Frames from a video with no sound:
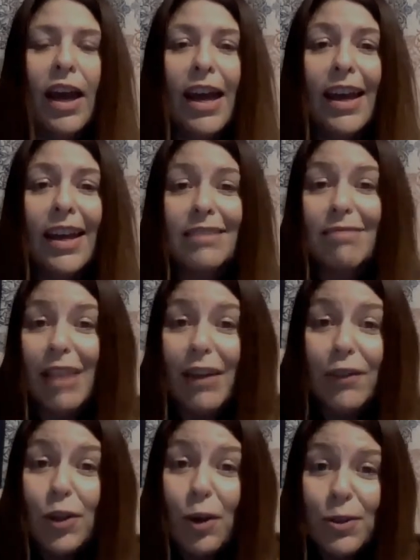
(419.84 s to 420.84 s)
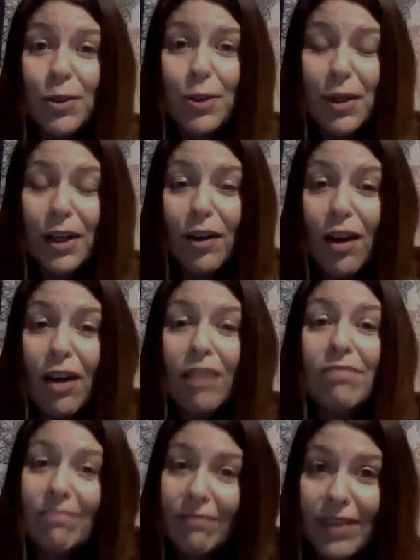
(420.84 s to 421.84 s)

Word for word: And if you don't do it at all,